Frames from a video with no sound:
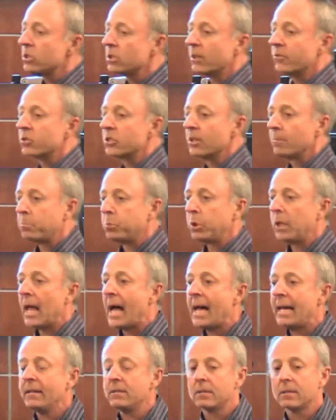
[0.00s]
of
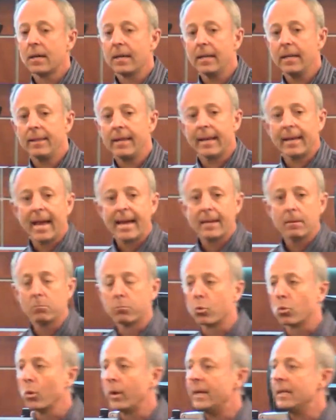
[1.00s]
supply study that kind of
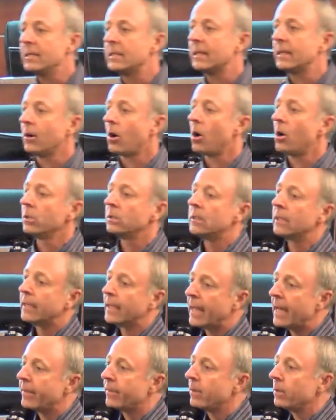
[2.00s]
brings it all
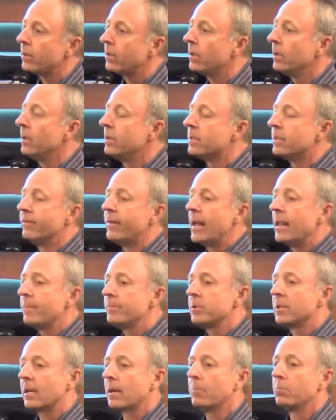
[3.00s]
together,
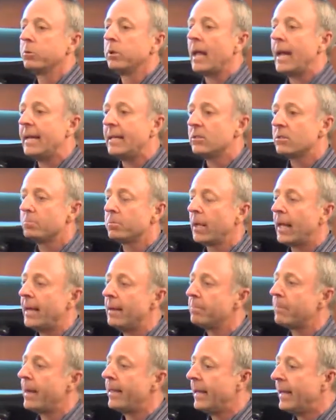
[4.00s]
develops a compliance
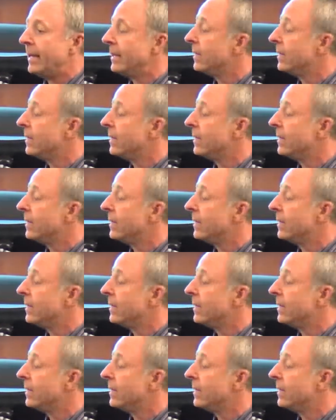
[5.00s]
plan by the end